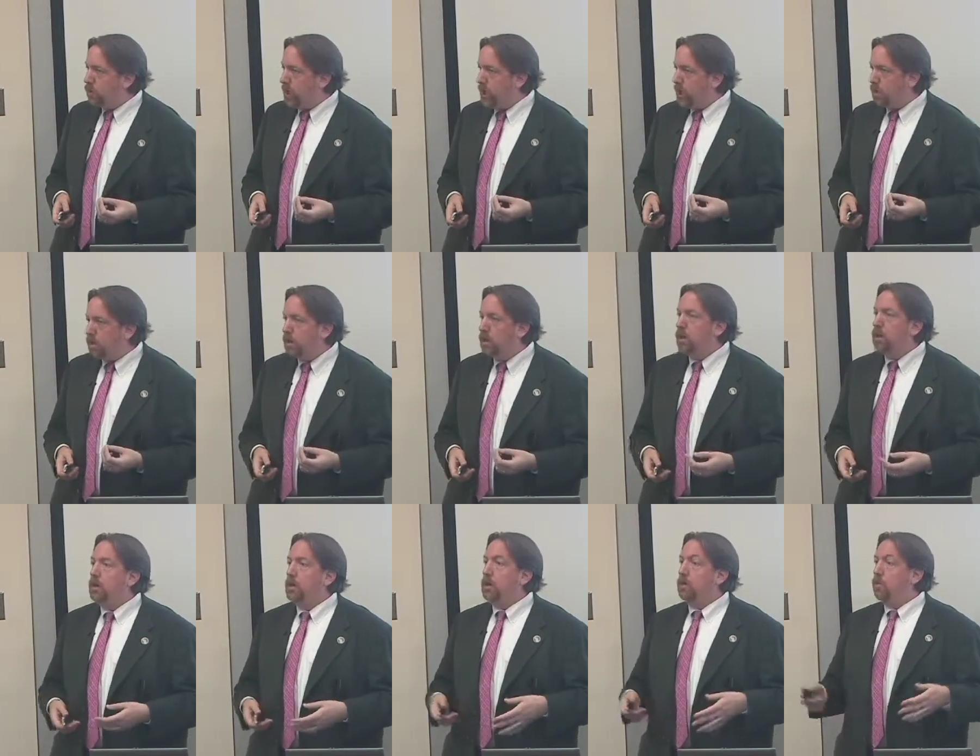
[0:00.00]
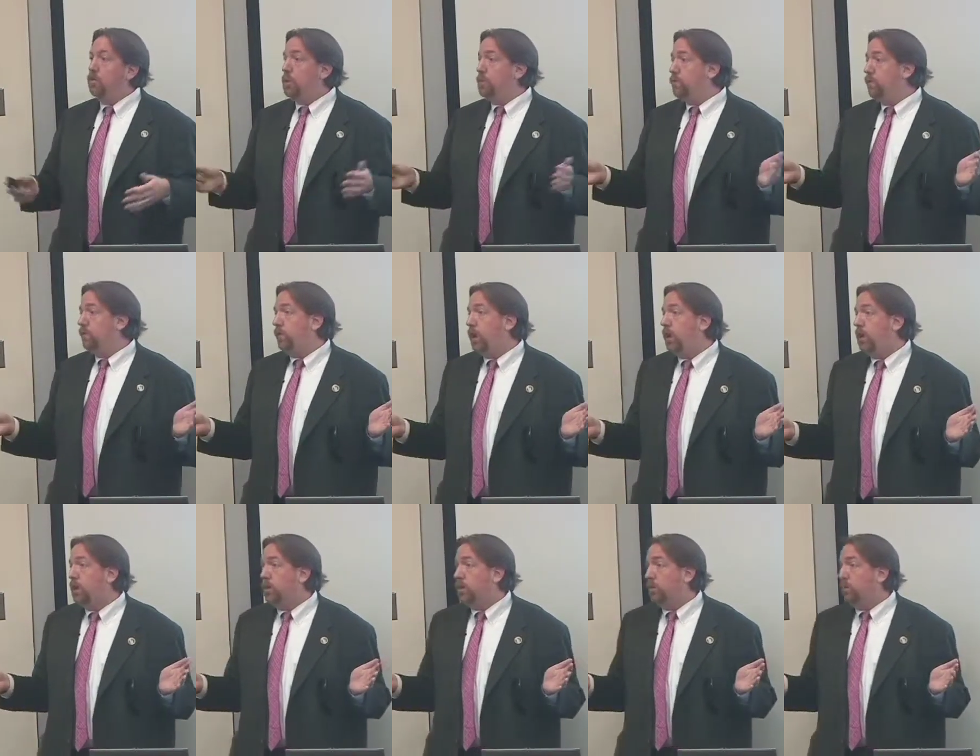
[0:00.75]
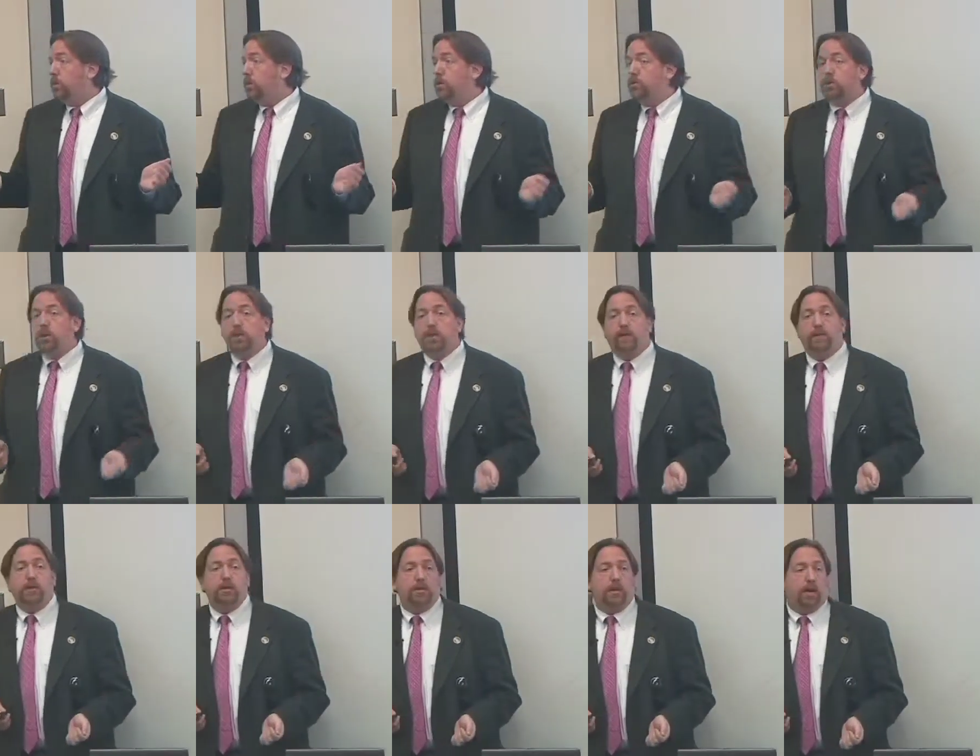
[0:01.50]
that, we move on. We use a
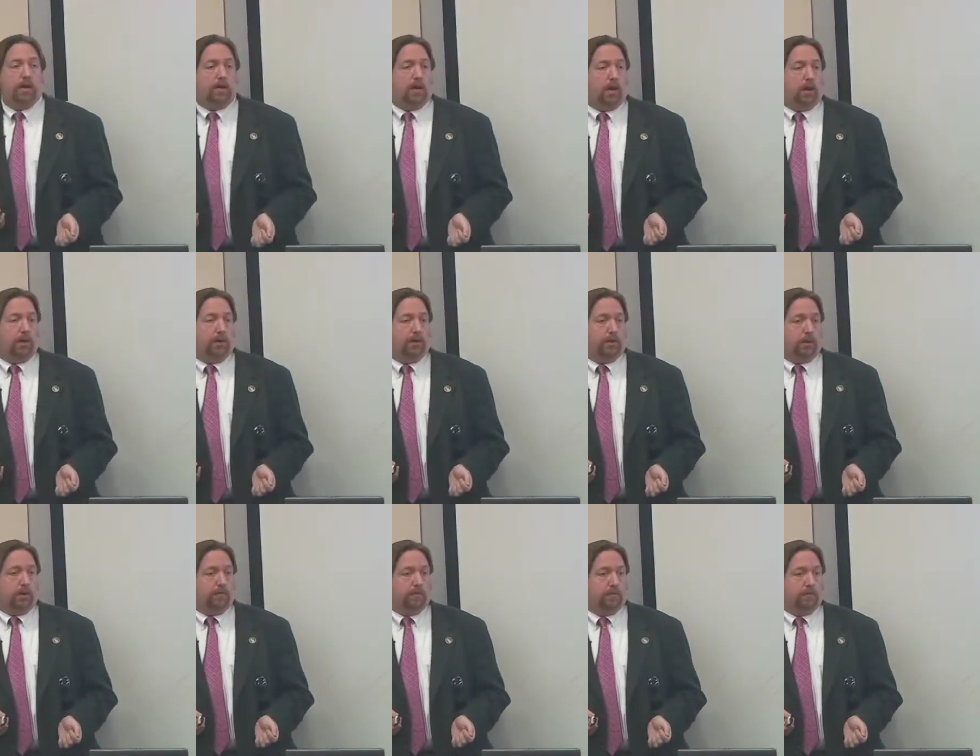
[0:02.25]
different technology.